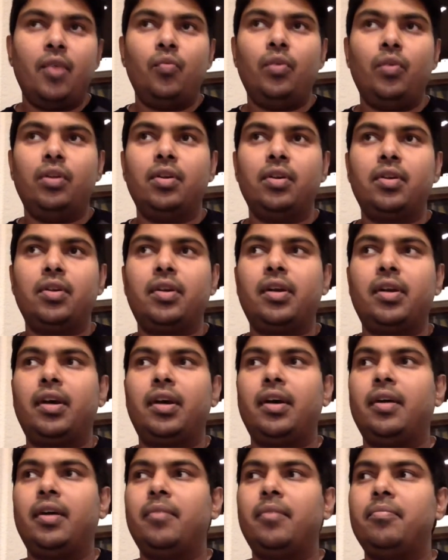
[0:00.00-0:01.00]
Well, look,
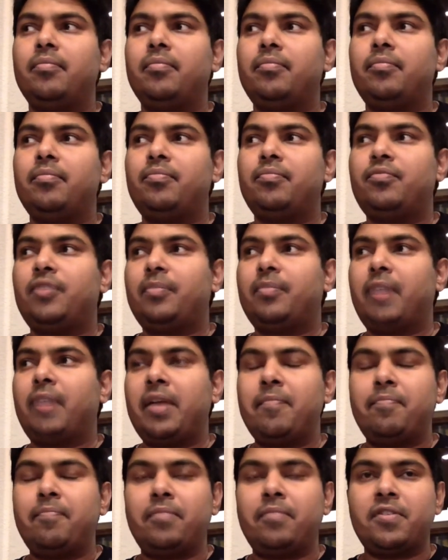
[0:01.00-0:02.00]
from my
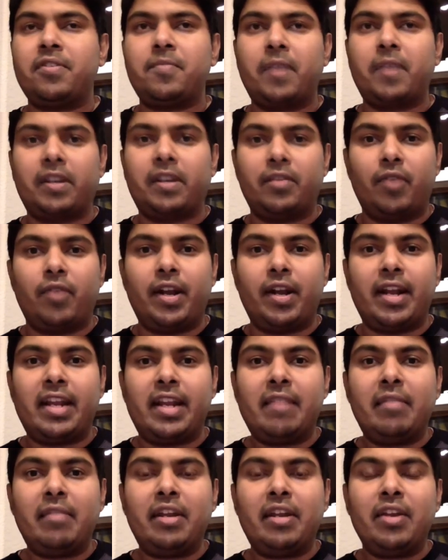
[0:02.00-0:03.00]
perspective, right,
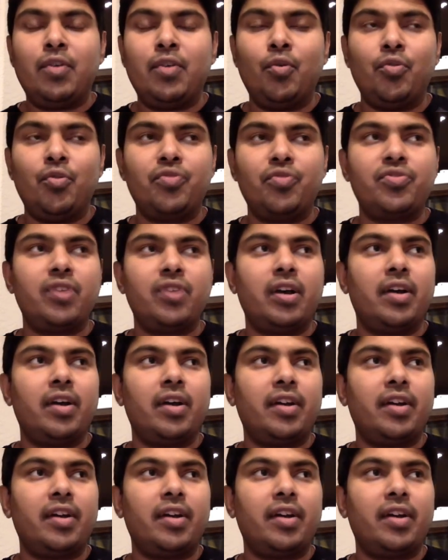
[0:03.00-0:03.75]
anybody who's